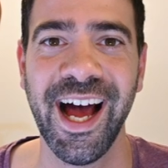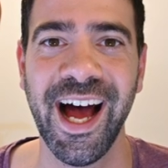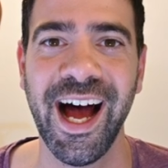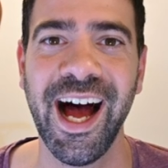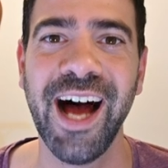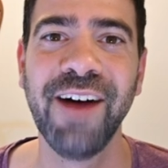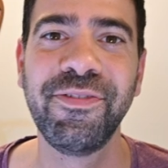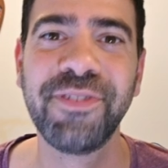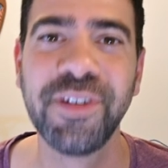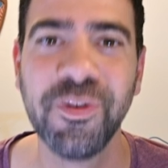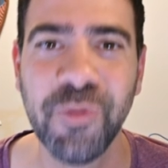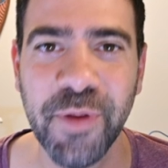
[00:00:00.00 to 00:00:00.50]

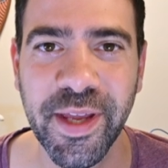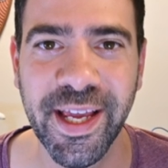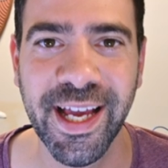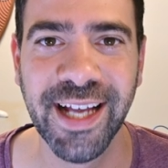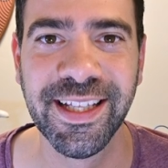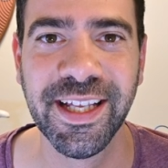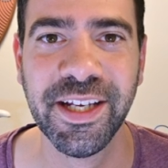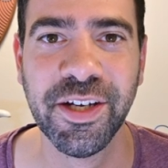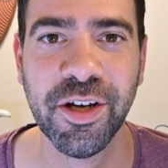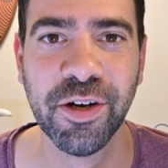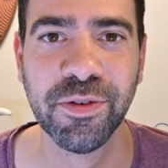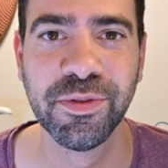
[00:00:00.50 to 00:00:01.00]
After we get
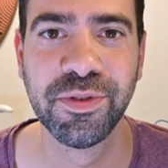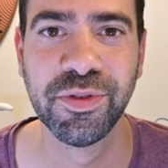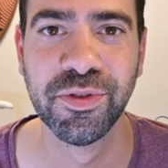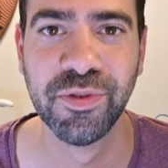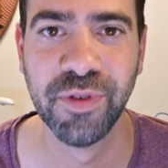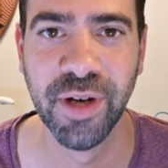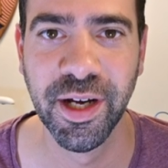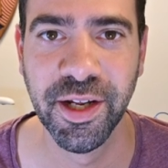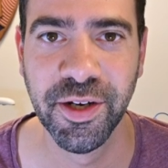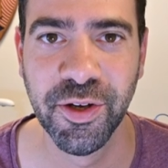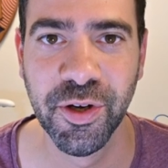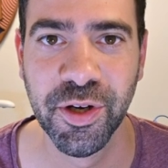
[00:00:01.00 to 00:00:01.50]
the node to
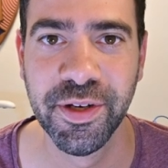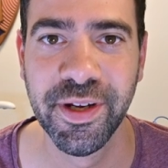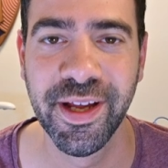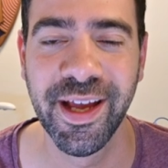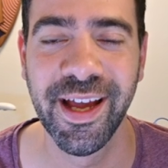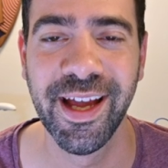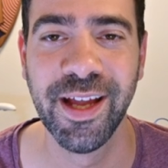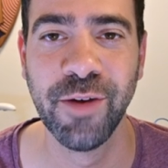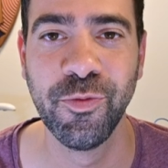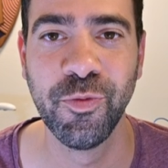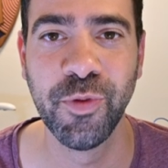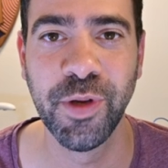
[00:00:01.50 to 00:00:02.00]
run on
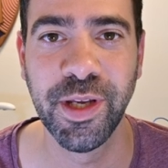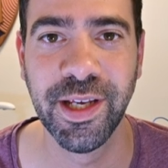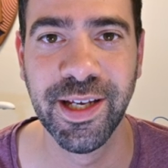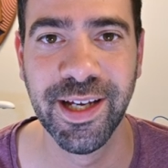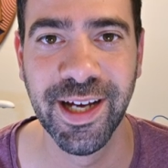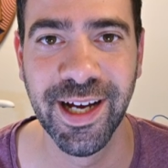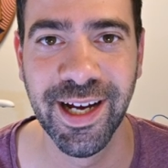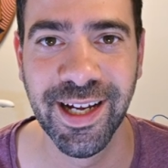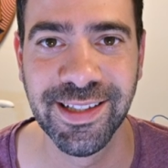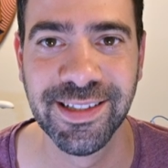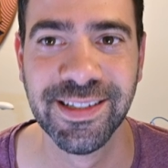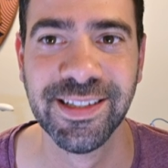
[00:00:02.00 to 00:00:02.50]
and we
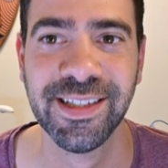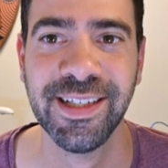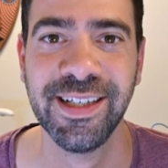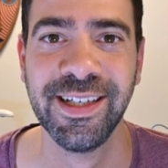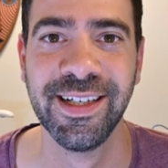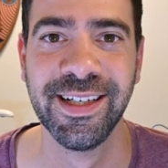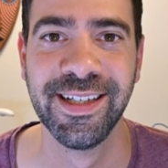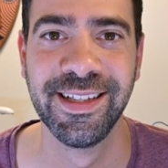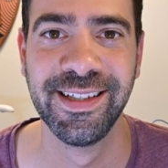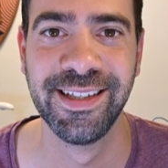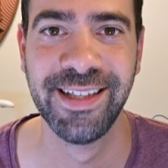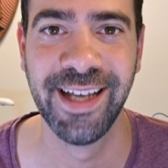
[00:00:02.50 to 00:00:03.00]
got
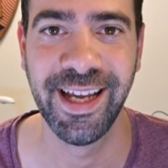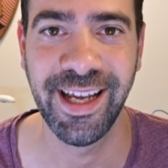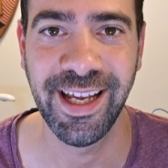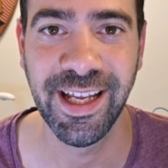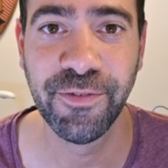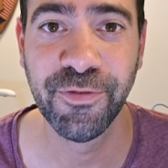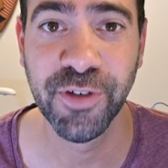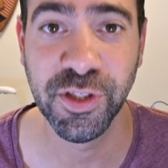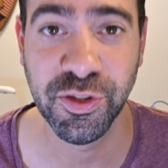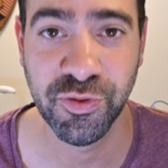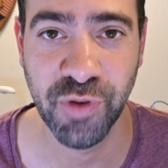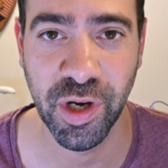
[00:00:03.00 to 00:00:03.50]
the
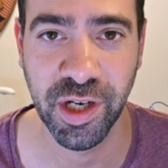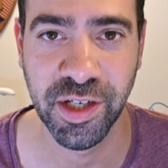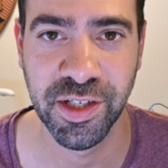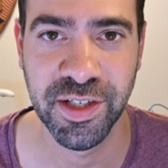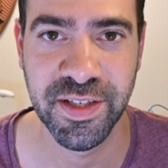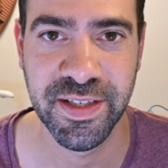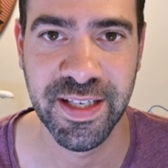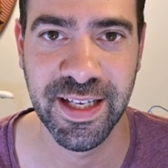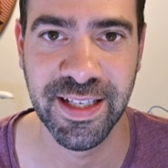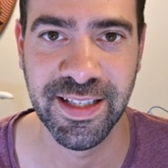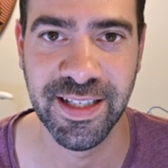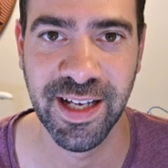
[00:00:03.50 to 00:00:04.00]
infrastructure
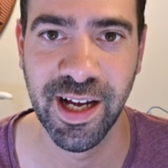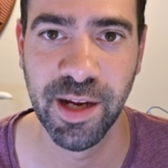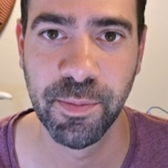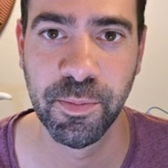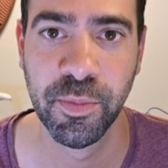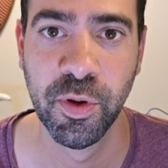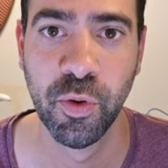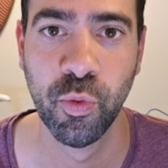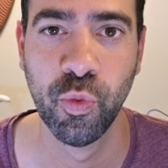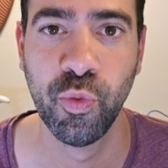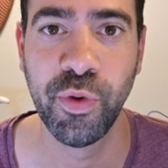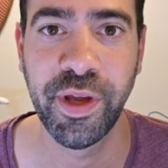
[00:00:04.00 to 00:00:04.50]
set
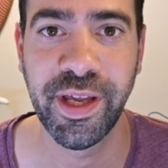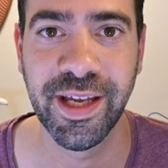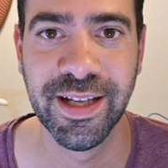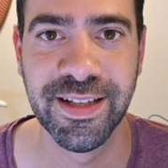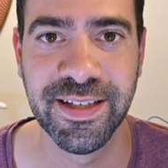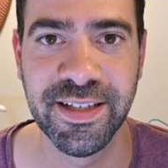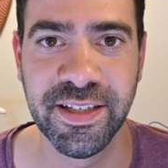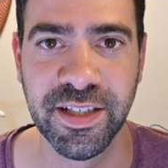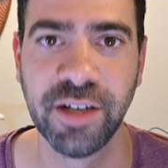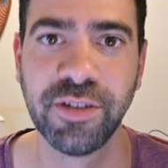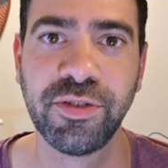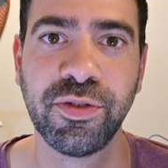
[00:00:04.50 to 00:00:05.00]
up, we can
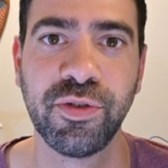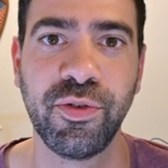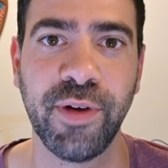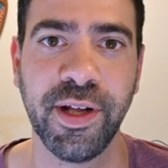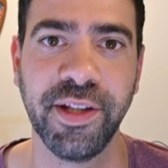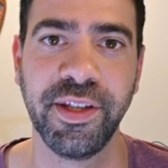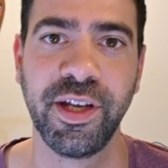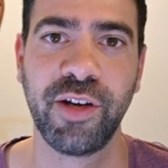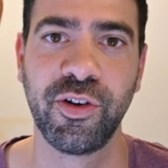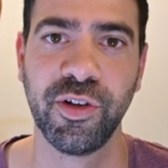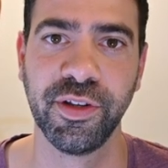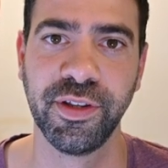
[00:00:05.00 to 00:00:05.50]
start to
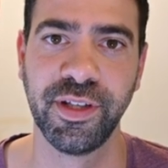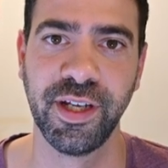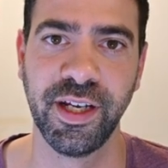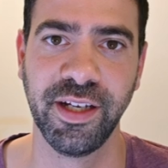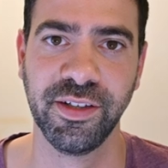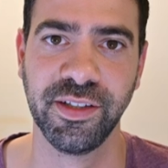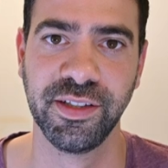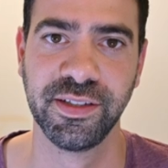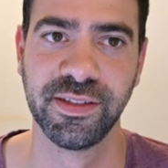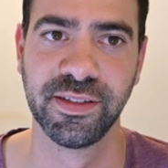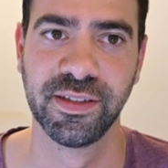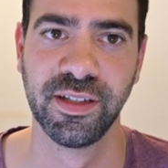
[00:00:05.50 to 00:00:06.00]
run the
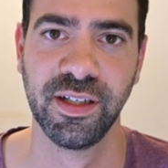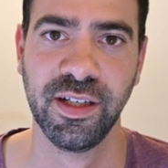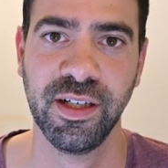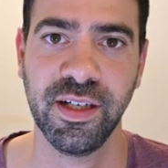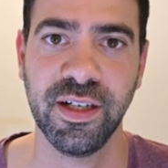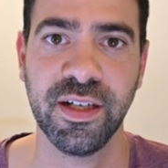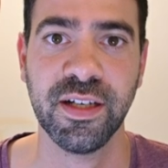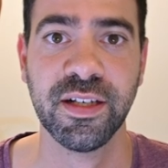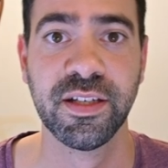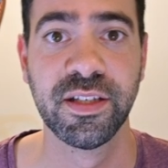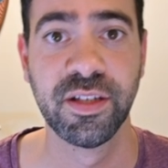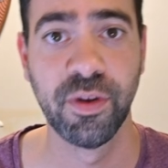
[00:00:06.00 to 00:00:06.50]
containers.
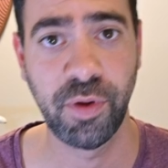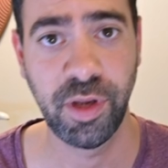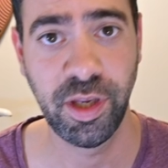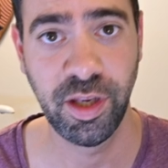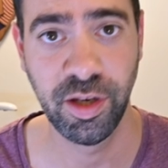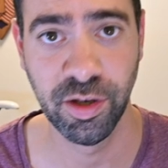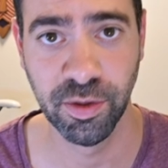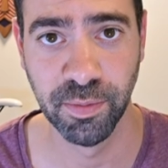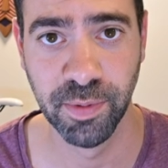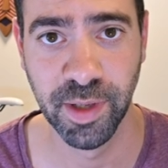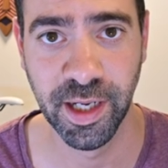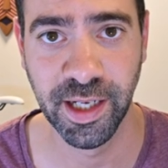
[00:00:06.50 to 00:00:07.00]
So
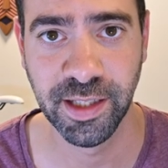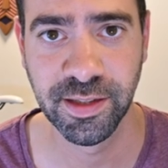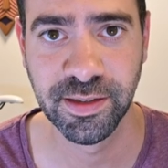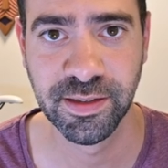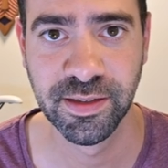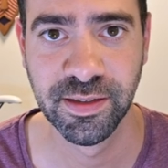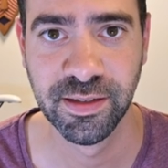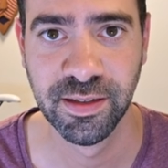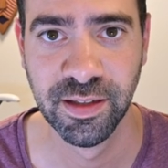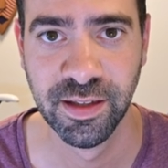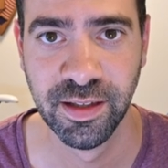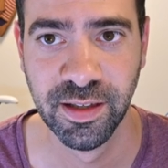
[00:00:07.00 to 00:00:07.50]
kubelet
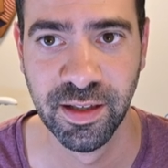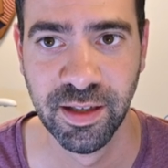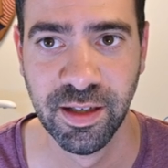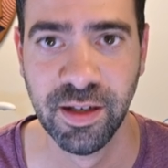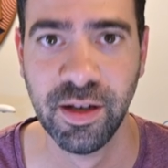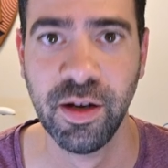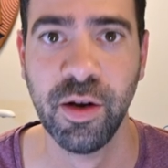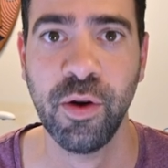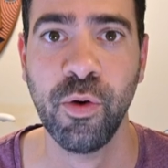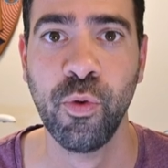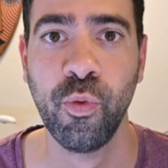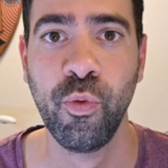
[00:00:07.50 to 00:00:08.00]

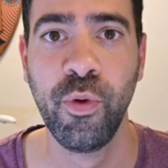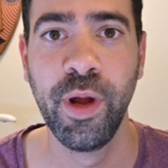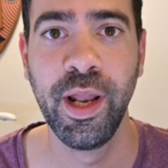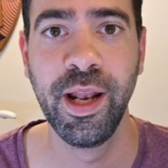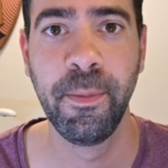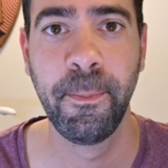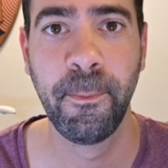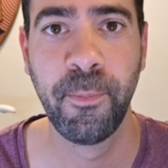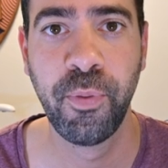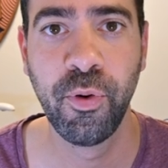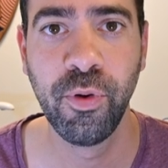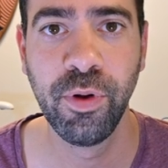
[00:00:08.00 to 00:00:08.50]

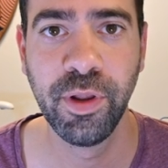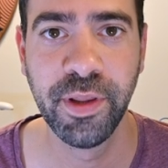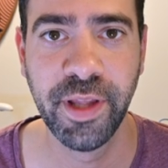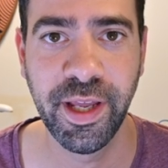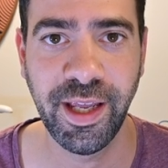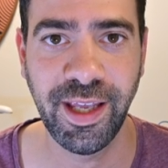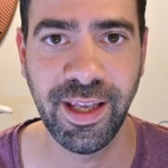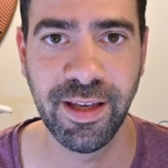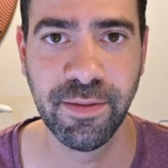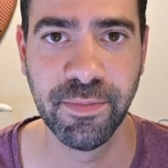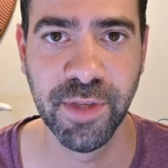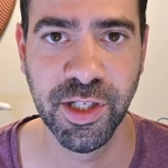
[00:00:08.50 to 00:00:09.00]
will pull
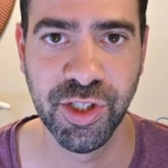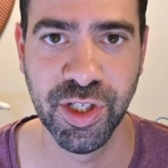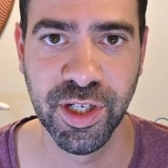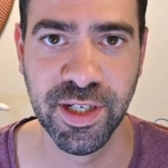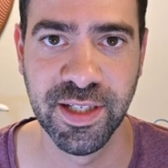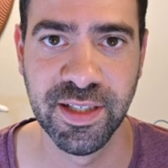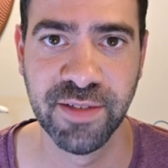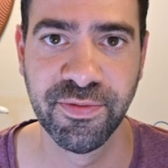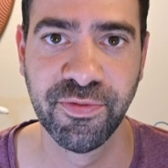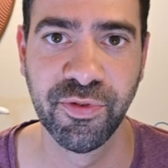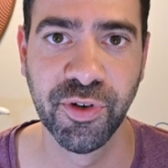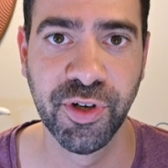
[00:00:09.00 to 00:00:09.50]
the
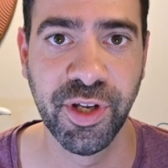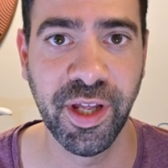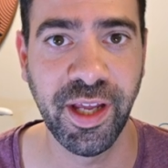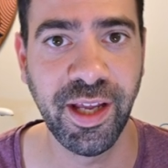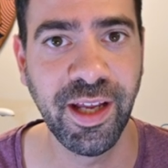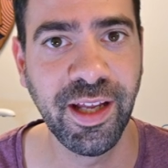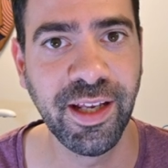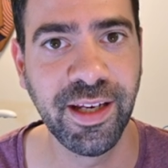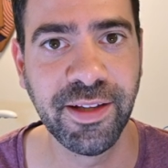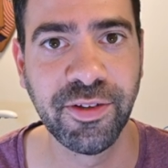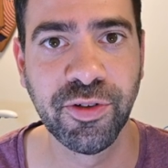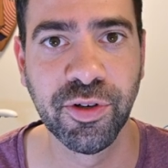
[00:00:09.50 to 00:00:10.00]
images for the
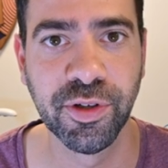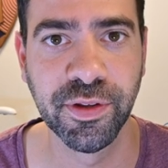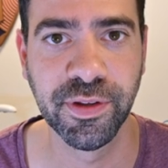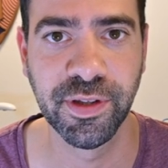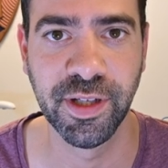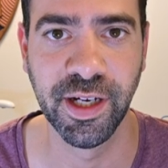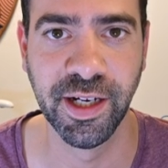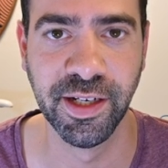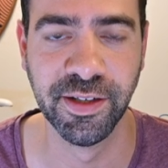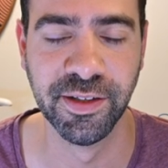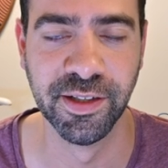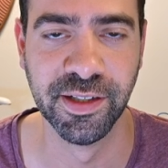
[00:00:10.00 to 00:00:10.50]
init
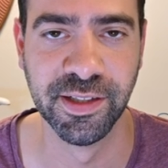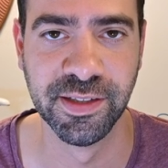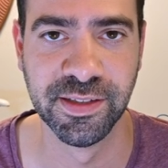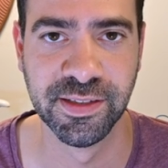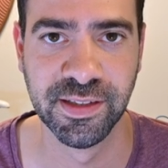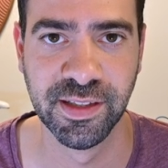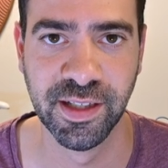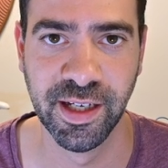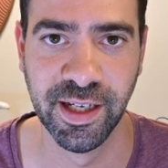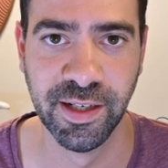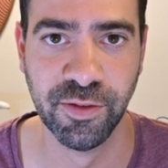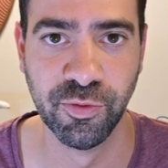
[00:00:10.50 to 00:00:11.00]
containers
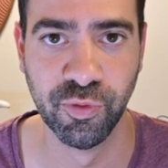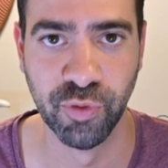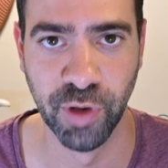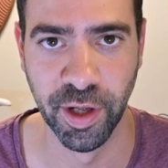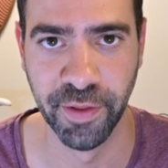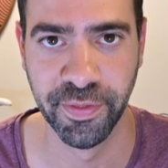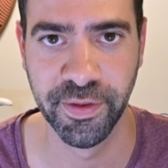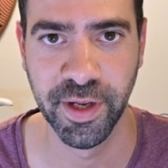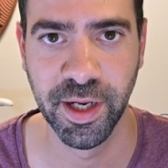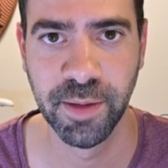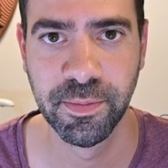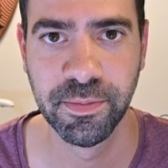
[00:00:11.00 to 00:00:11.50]
and
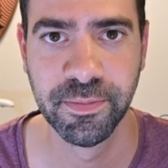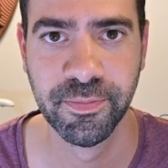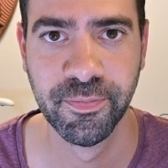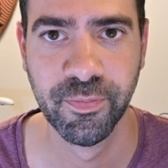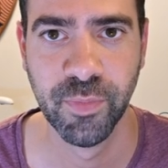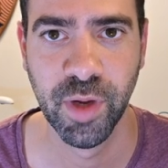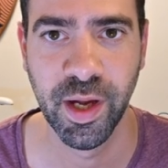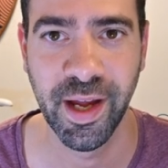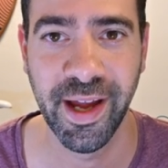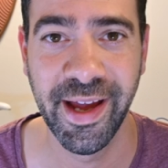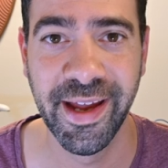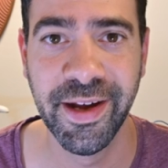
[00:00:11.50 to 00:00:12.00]
run them,
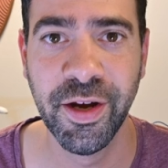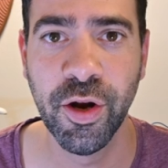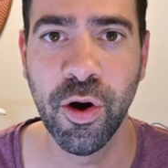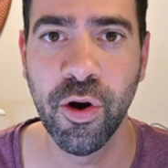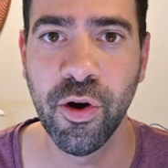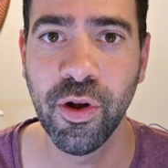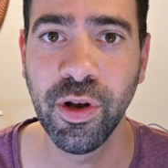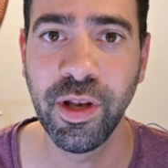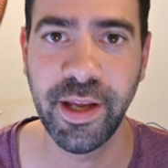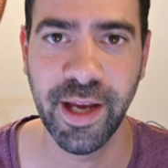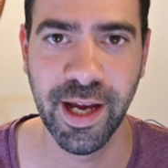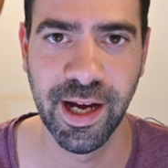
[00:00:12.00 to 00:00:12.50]
and
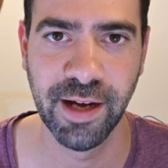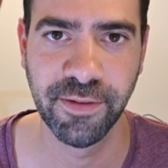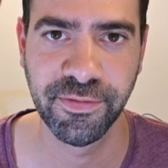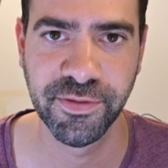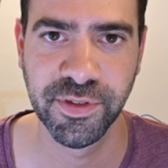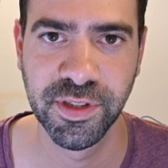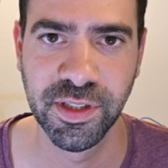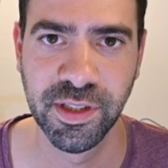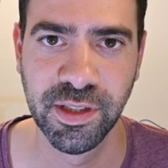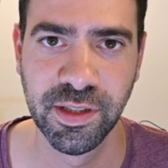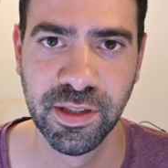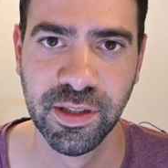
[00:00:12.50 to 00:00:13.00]
only
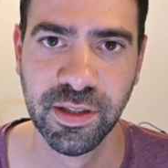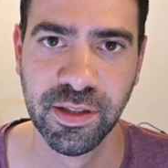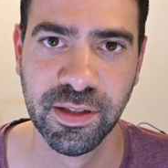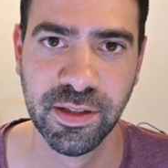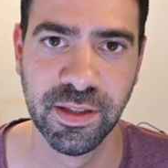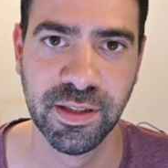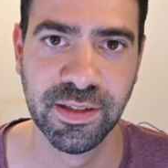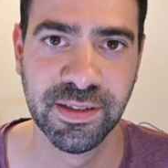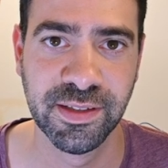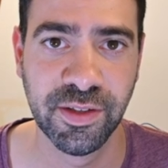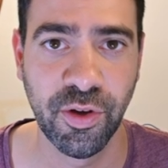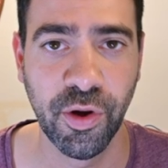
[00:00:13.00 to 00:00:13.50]
after
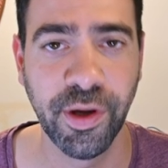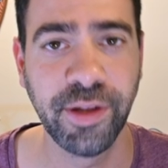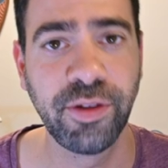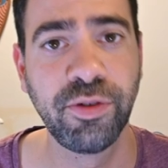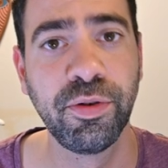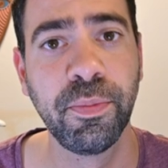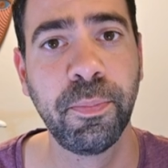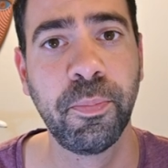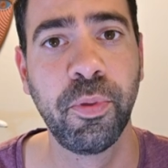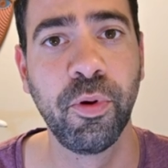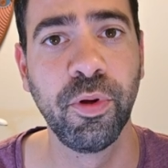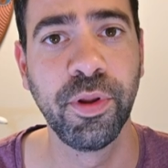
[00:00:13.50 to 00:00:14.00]
is going
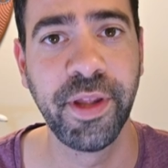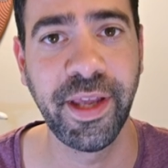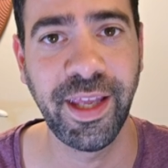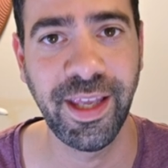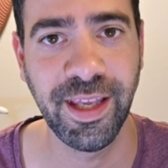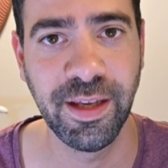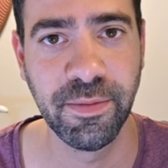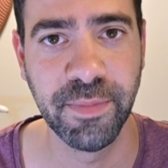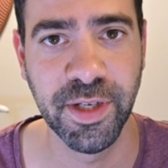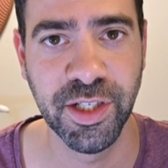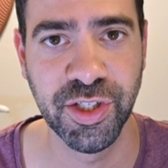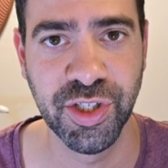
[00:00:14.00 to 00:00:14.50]
to pull the
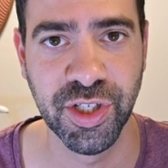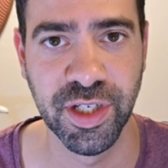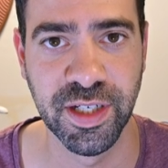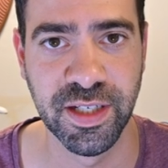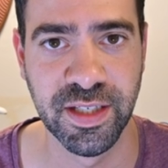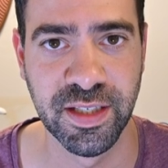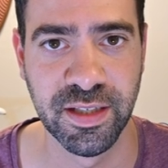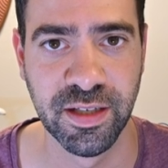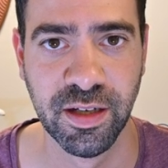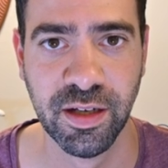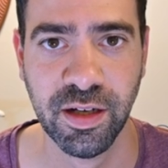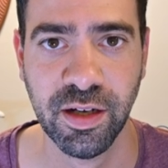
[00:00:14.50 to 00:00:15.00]

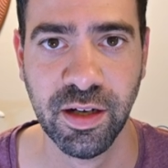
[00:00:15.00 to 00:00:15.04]
images